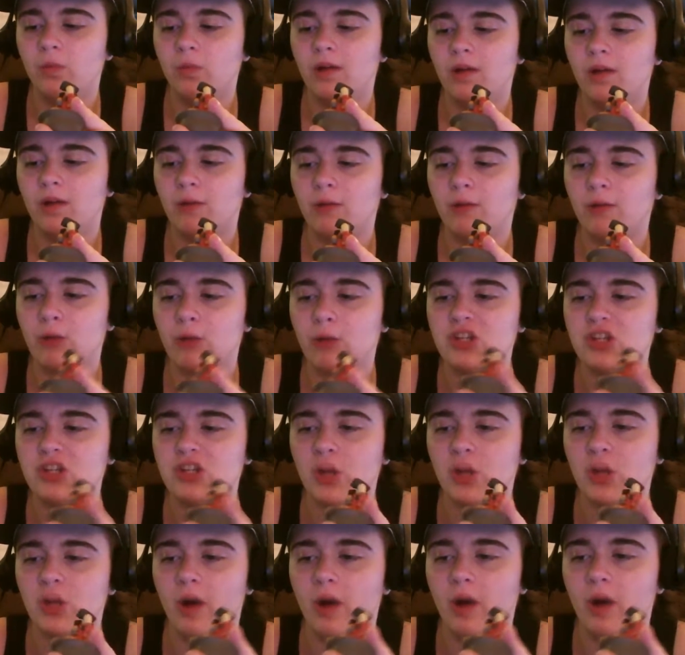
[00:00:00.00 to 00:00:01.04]
ratio
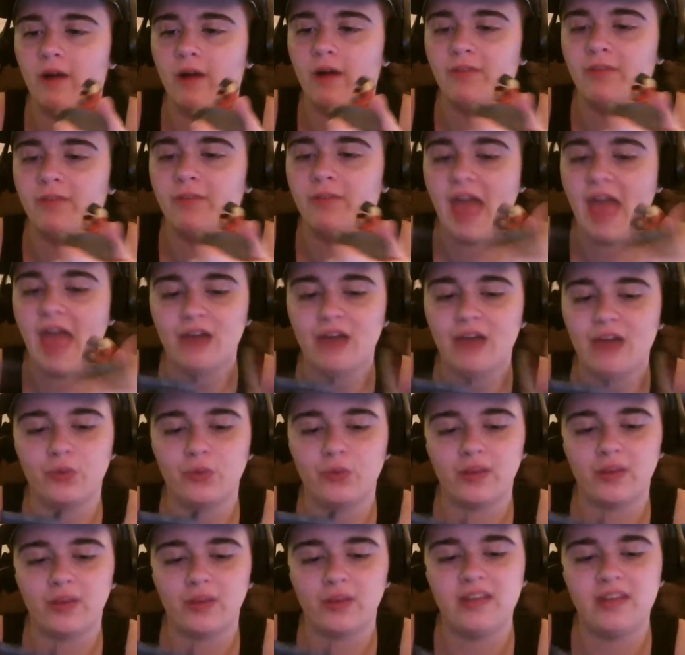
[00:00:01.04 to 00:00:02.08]
of the actual
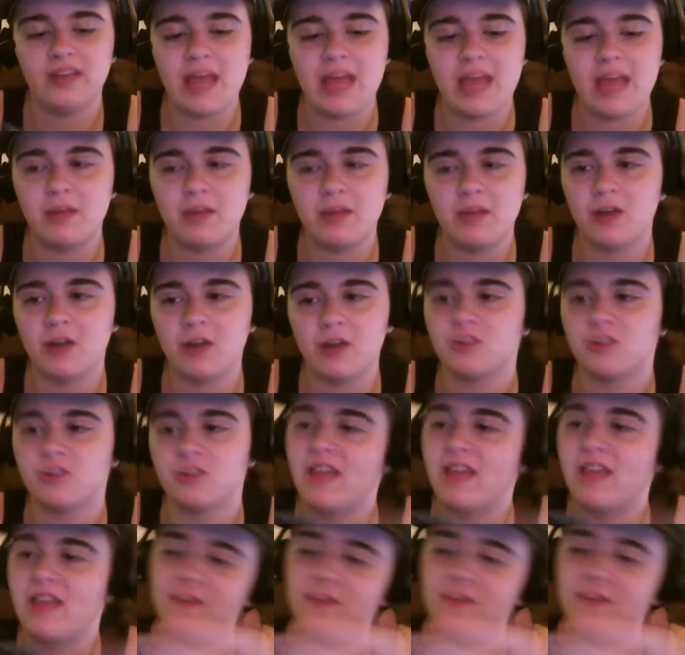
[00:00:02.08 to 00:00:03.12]
game characters, and the
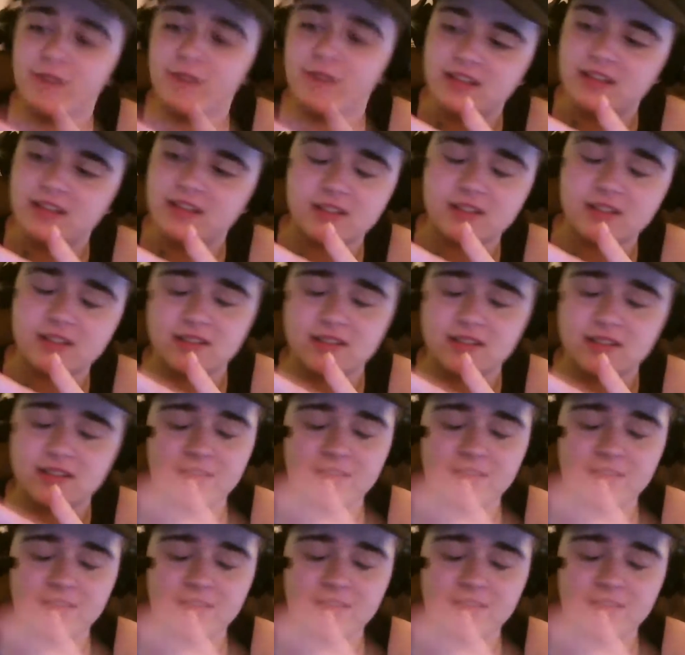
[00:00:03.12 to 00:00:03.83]
faces,